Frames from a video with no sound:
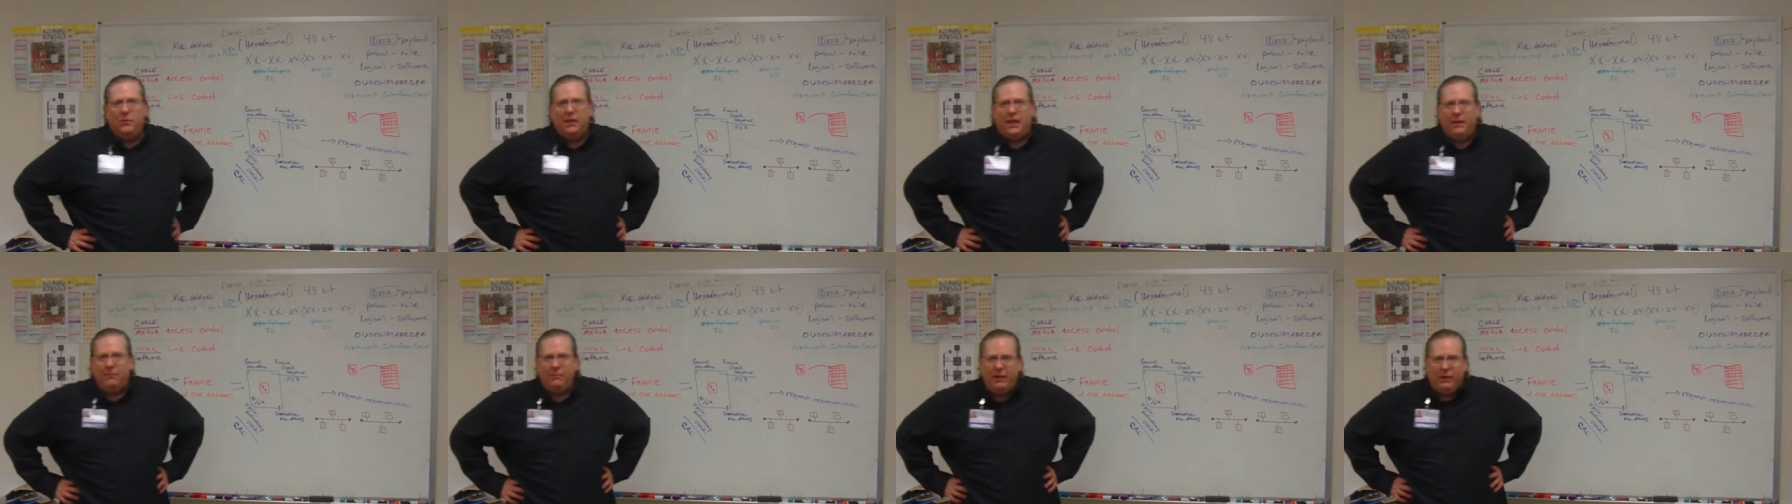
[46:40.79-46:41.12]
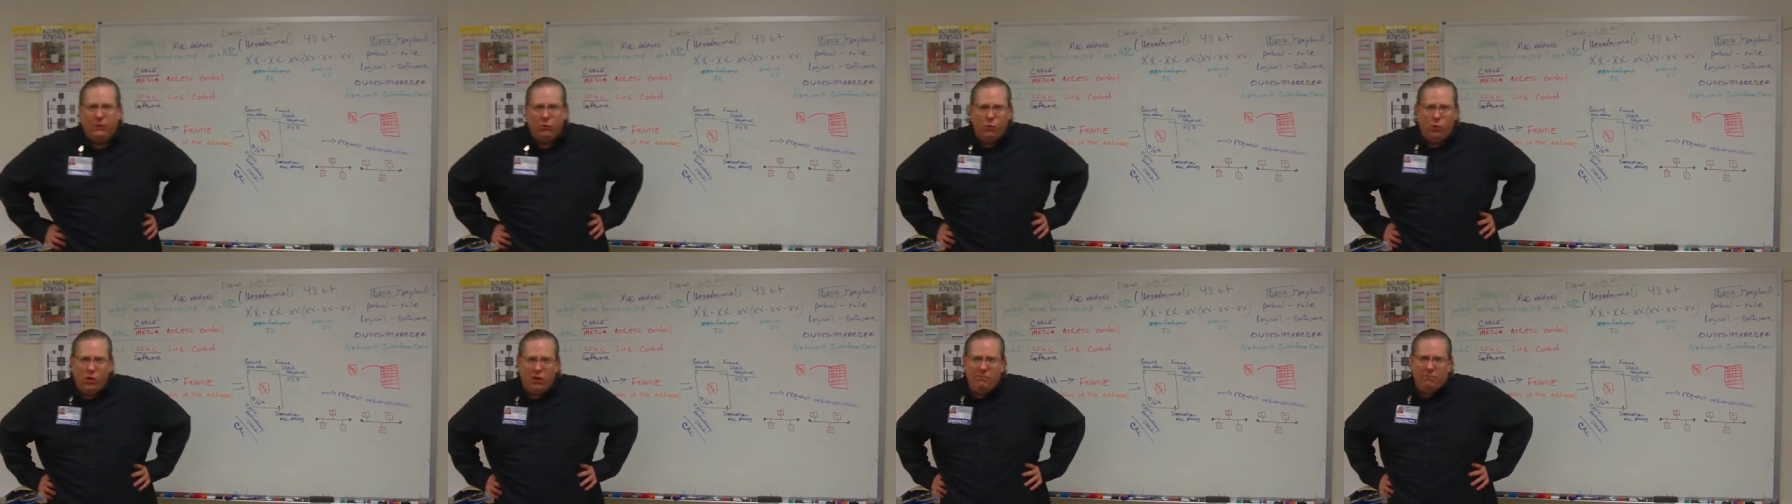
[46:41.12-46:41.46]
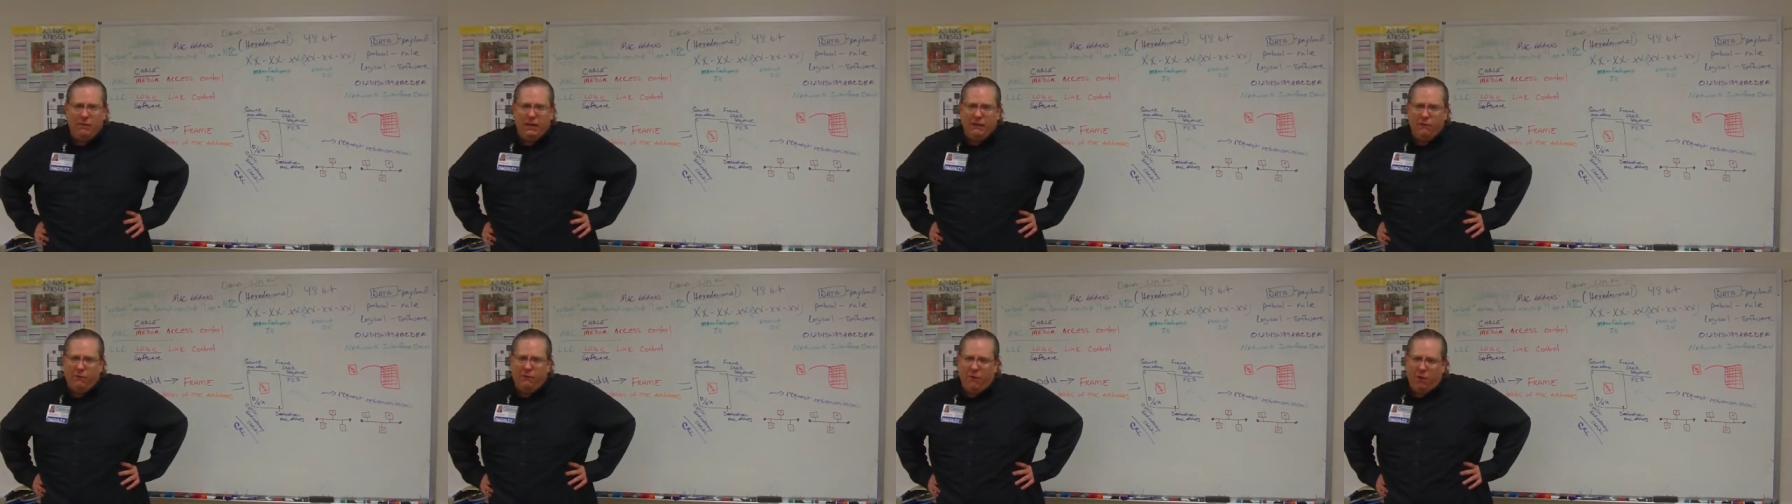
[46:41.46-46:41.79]
and I make one
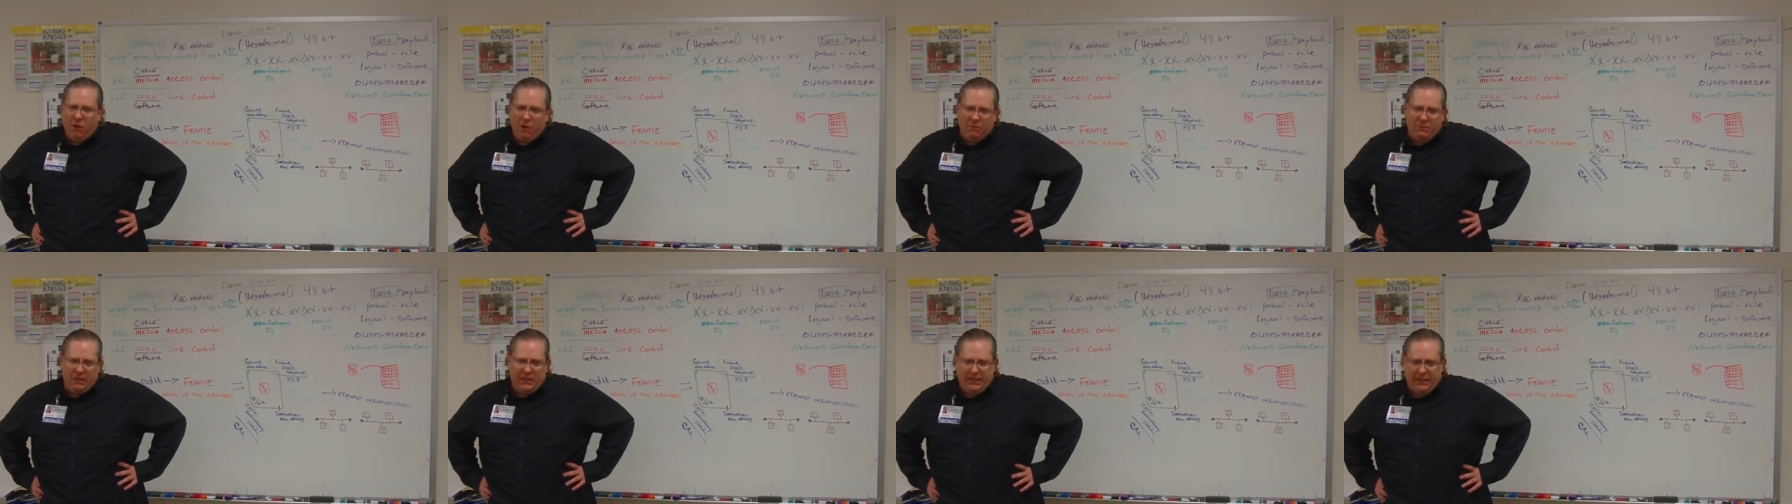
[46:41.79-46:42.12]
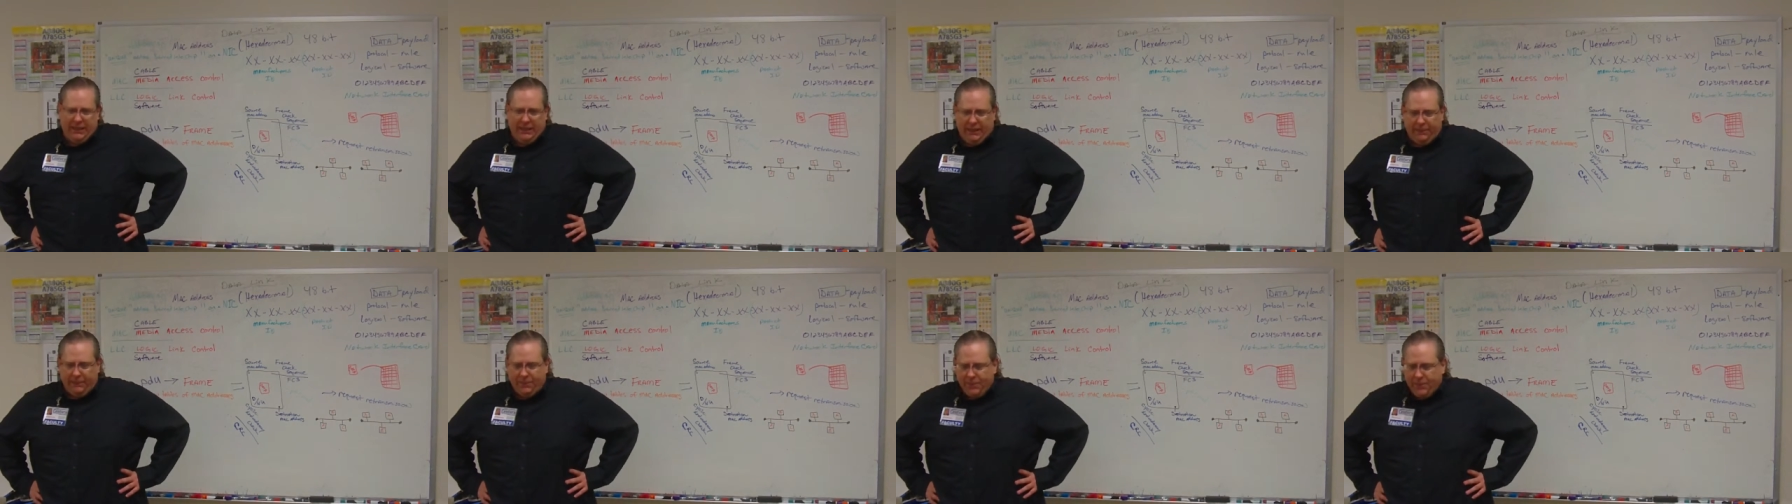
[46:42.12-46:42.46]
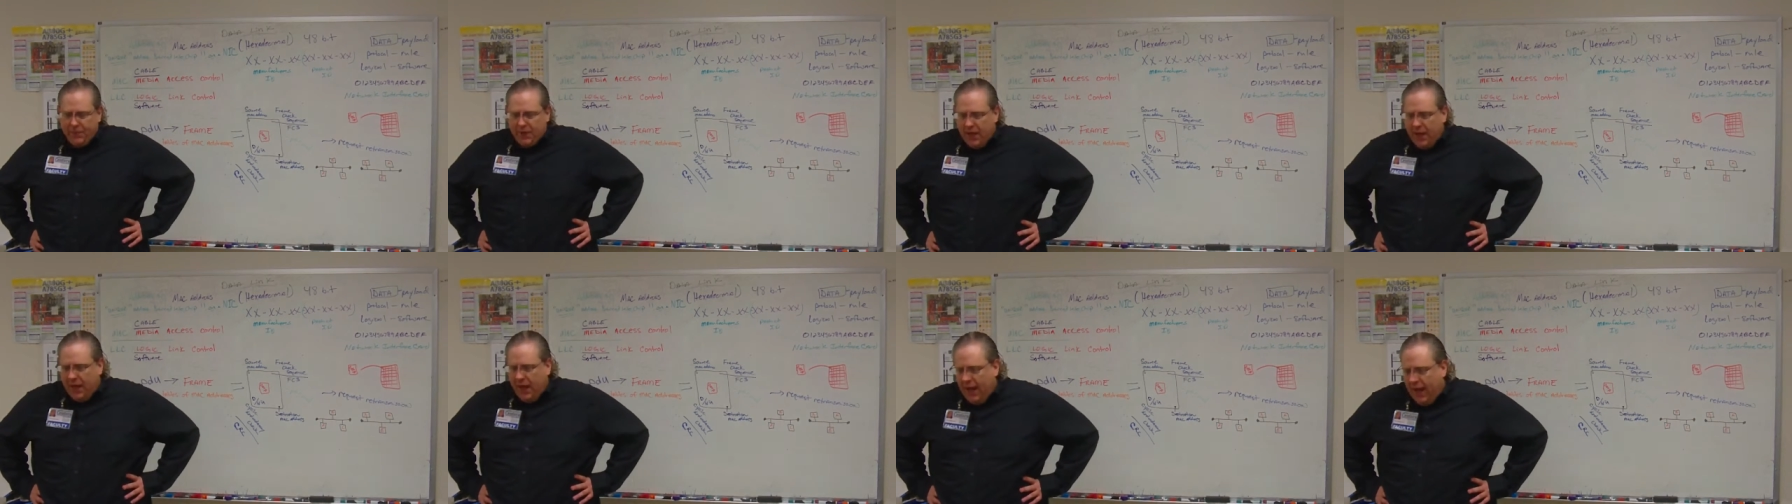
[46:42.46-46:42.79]
big pharmacy.
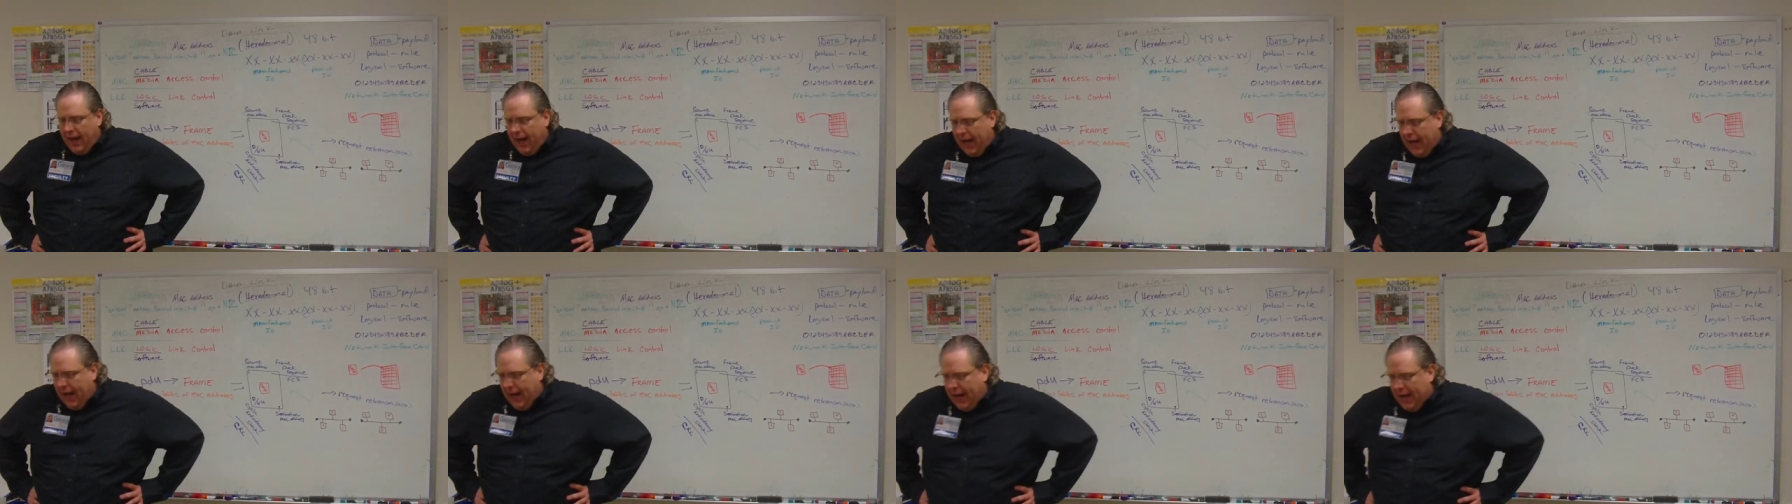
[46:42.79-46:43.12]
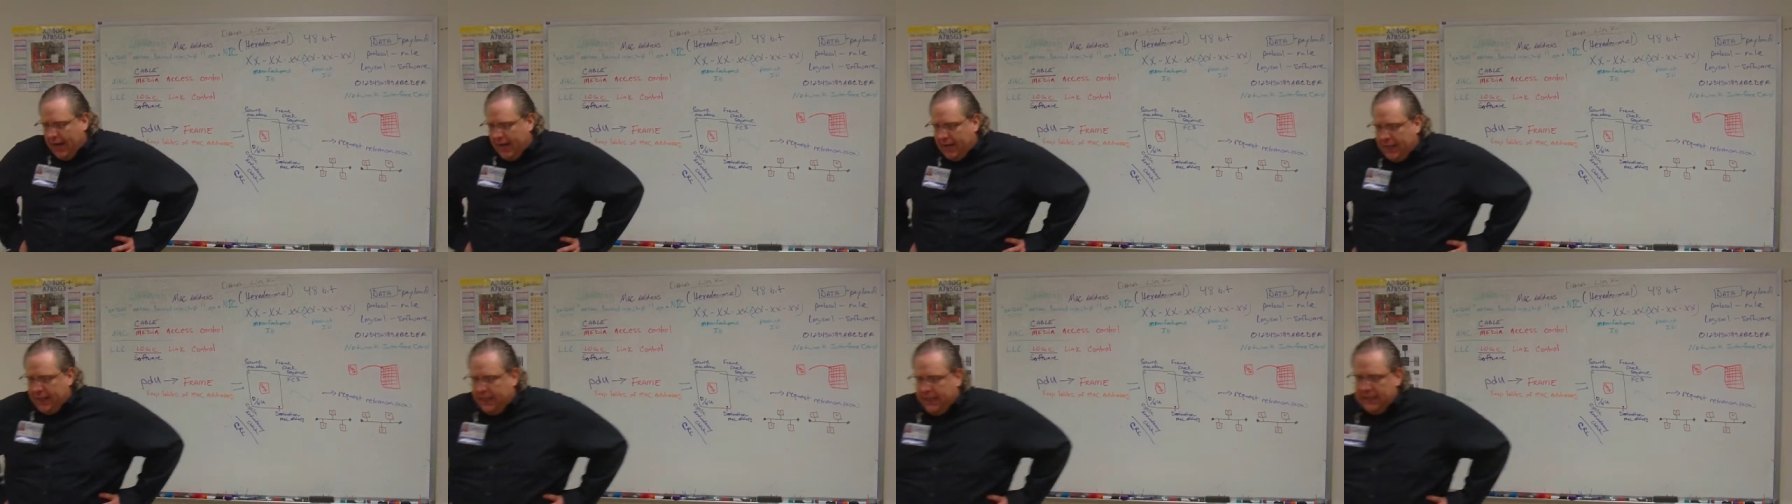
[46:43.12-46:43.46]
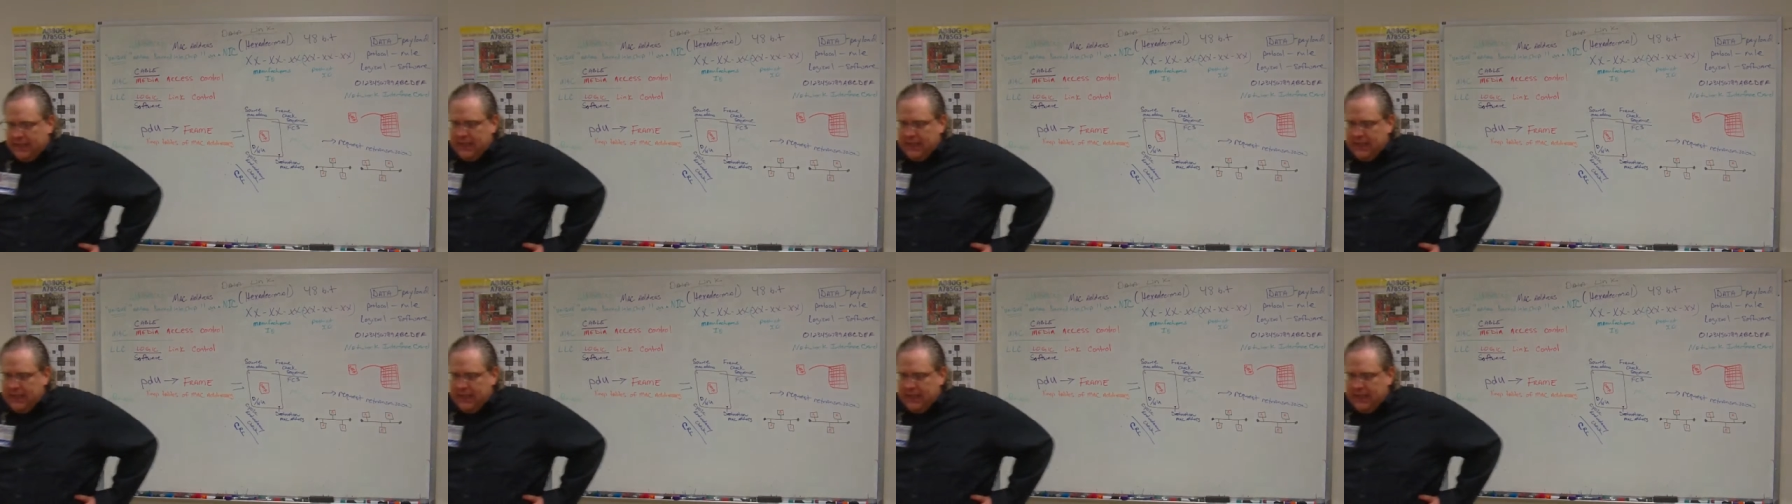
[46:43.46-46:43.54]
And he